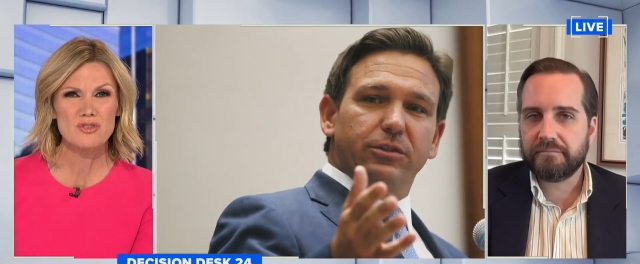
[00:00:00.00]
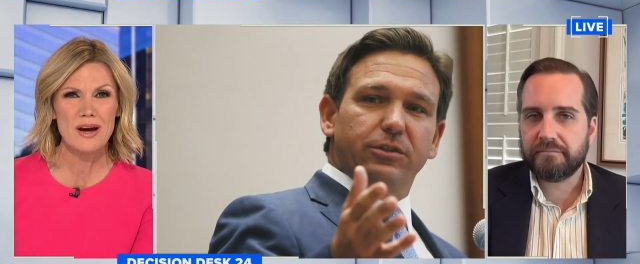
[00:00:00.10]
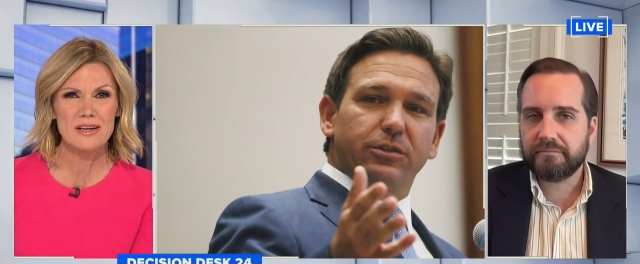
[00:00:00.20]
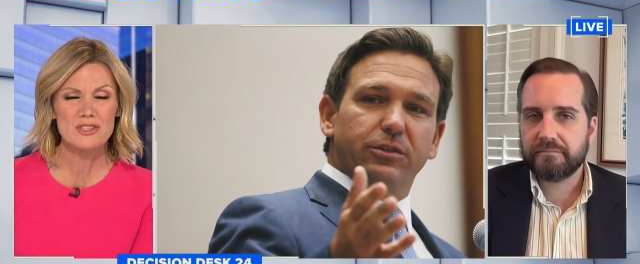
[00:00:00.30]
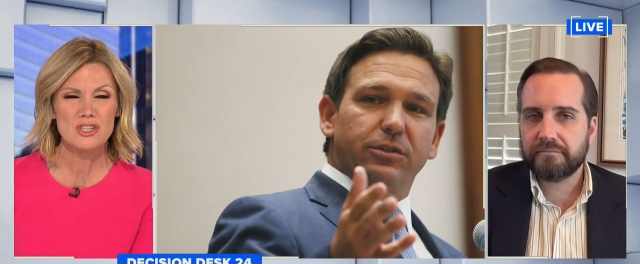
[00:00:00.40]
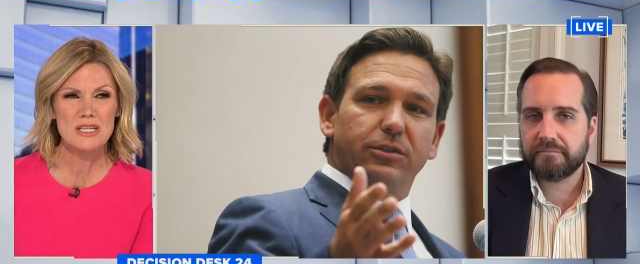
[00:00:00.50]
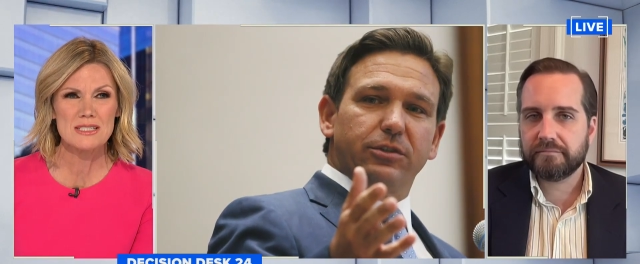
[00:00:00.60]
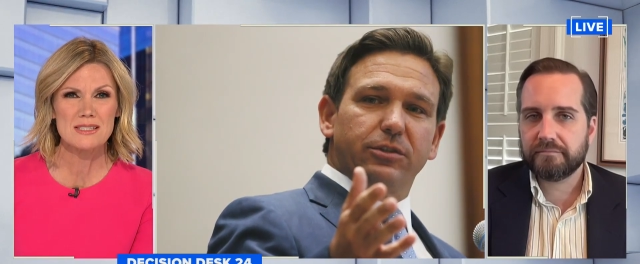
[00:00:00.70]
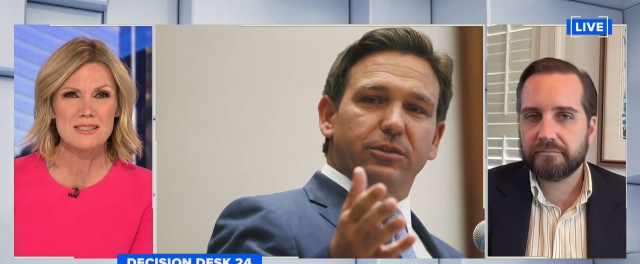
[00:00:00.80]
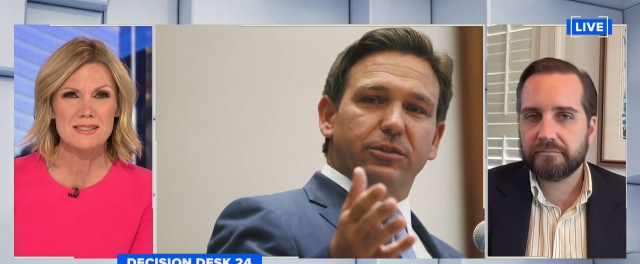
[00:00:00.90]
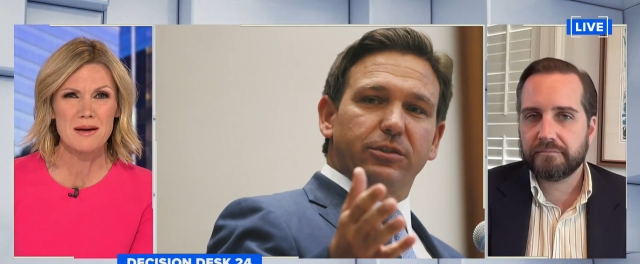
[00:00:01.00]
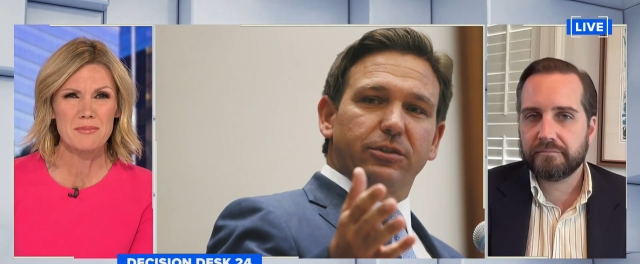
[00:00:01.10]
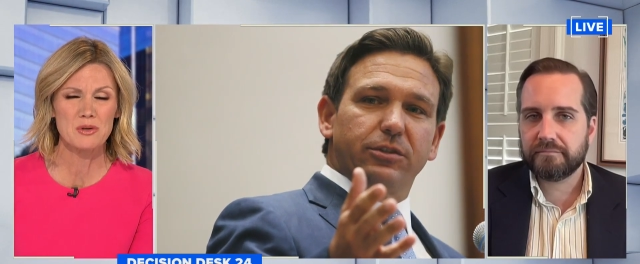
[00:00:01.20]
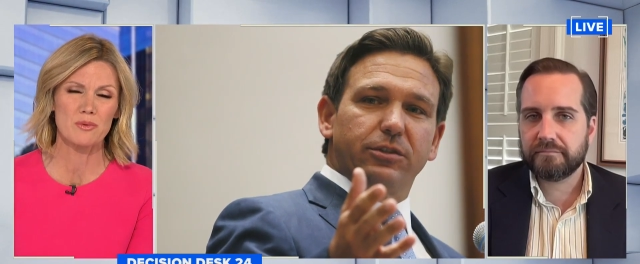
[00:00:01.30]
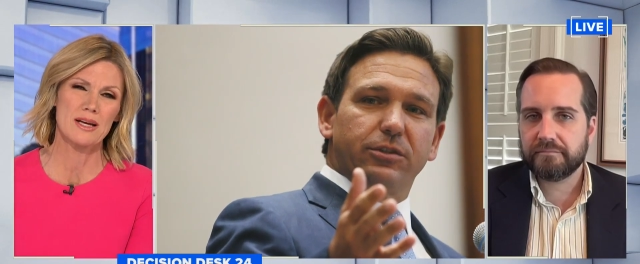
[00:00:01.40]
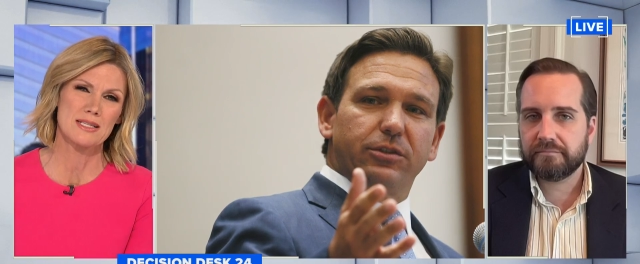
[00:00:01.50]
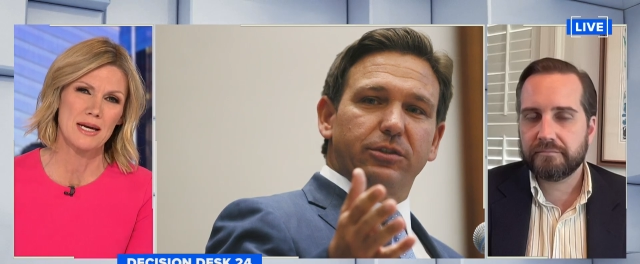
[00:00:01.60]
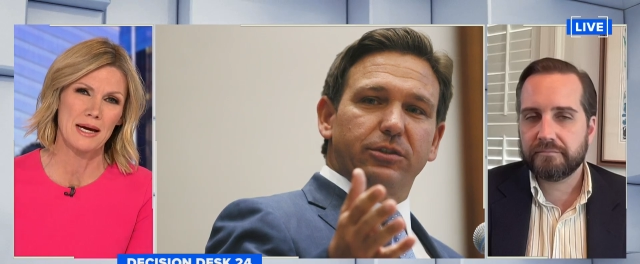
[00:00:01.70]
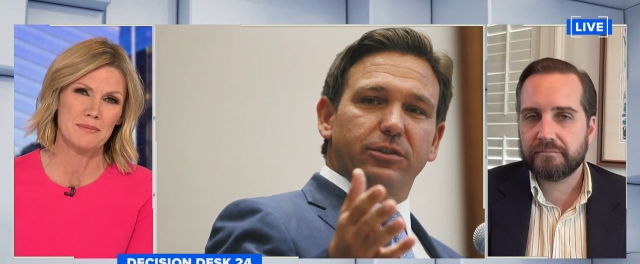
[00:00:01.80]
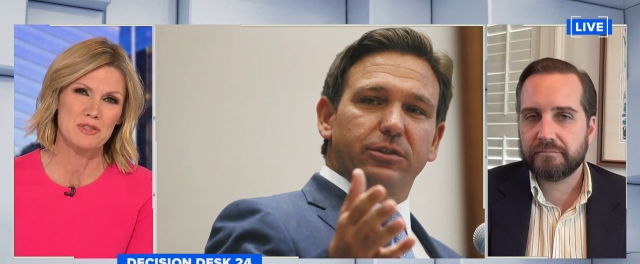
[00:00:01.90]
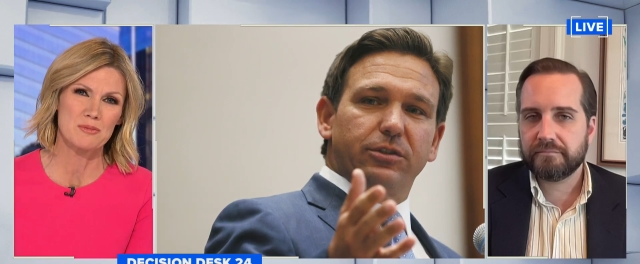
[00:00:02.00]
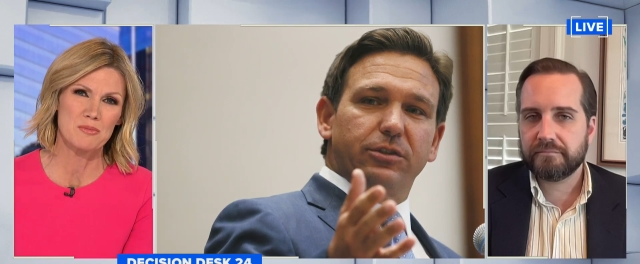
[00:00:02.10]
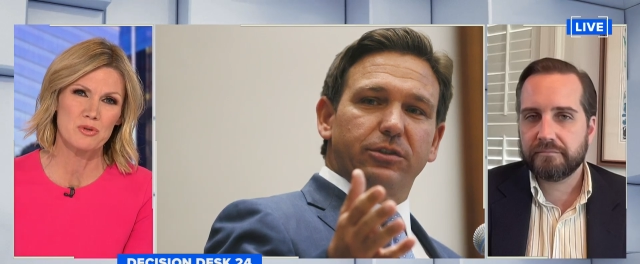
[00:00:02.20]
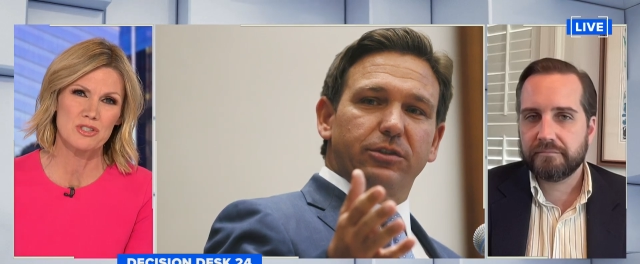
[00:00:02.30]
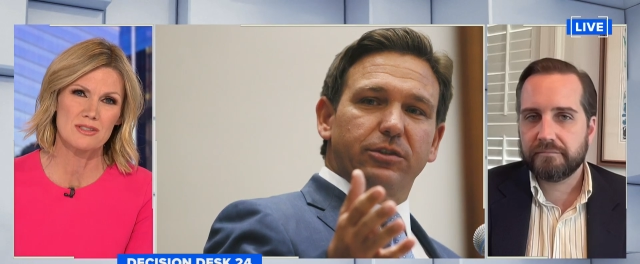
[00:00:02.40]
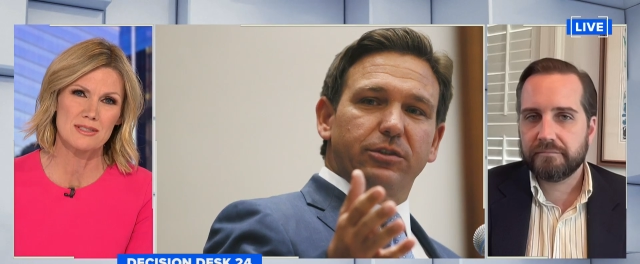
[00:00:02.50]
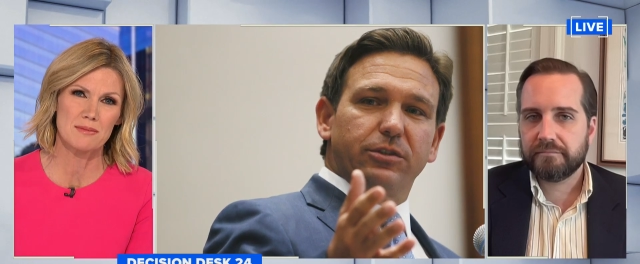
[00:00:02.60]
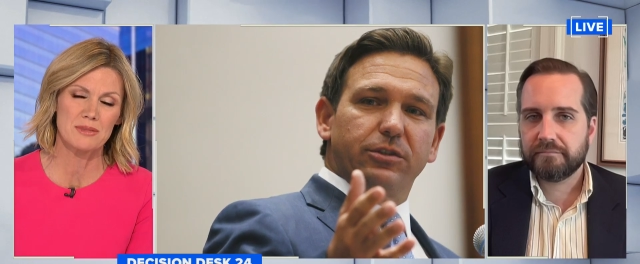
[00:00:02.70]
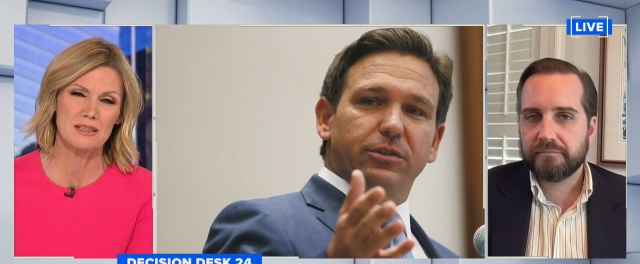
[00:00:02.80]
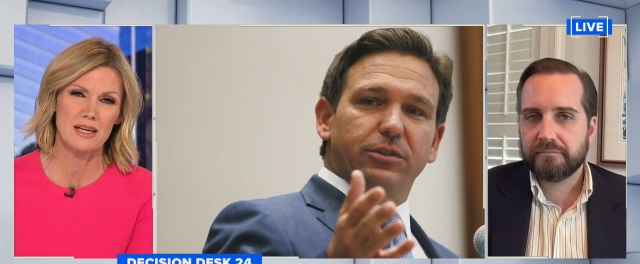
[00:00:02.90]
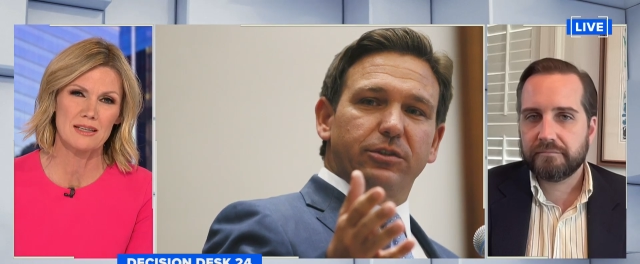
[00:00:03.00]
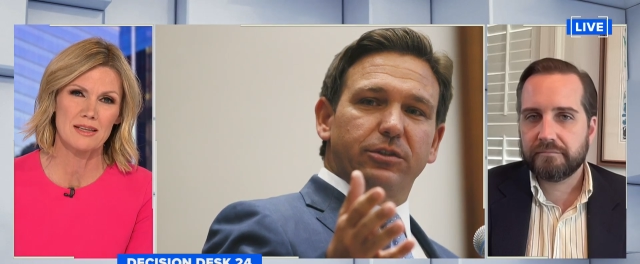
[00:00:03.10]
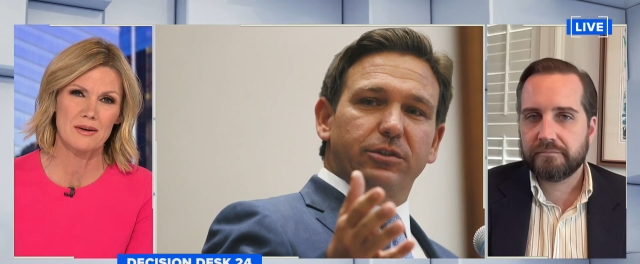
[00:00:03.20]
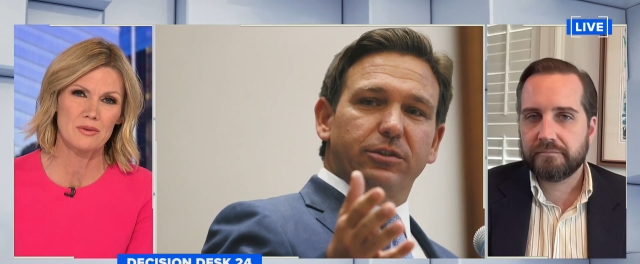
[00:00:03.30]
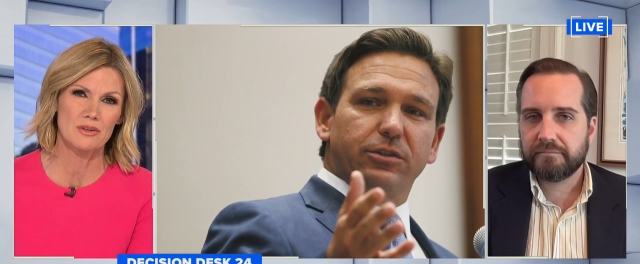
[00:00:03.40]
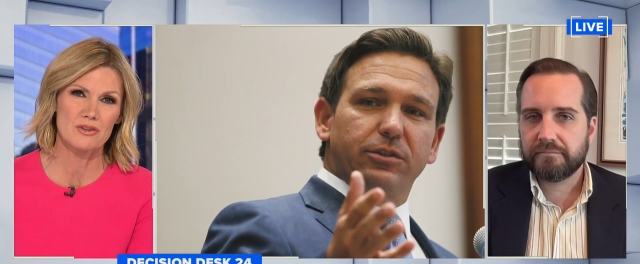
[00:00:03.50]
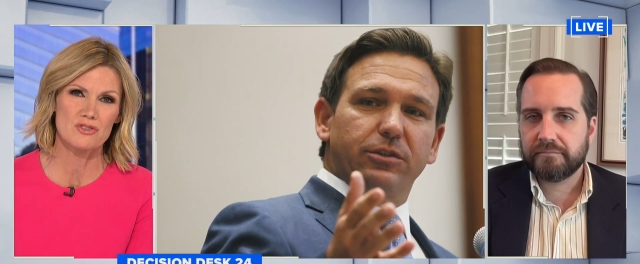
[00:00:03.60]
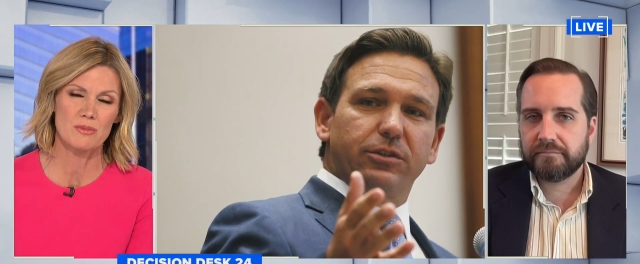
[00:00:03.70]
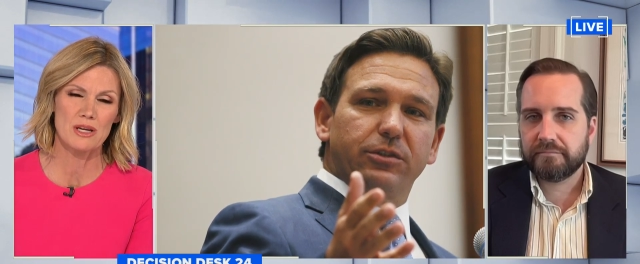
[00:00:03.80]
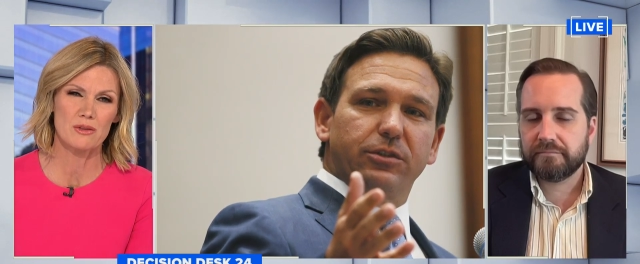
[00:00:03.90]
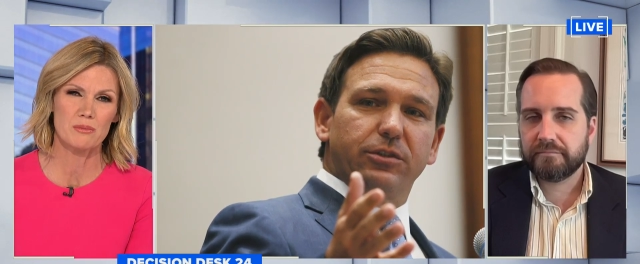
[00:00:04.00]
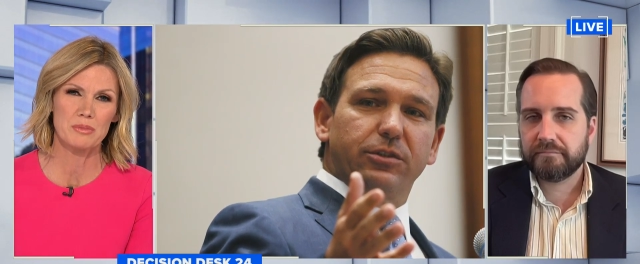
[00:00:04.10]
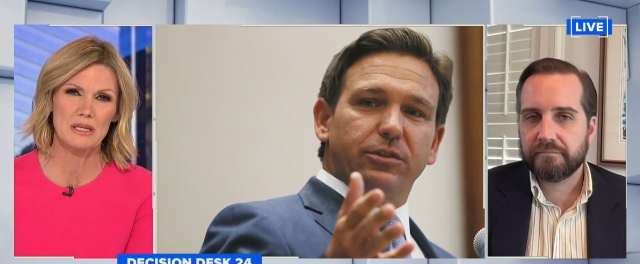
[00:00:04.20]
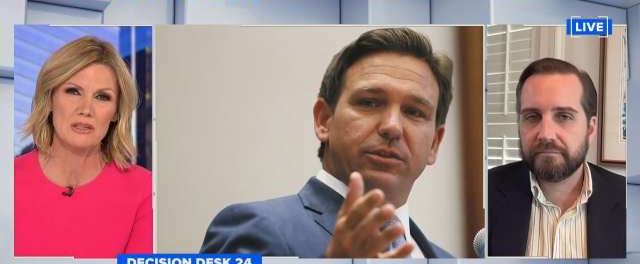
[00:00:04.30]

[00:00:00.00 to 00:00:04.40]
Speaker 1: strategy? Is this um, the right time to be pushing something like that when there are so many other big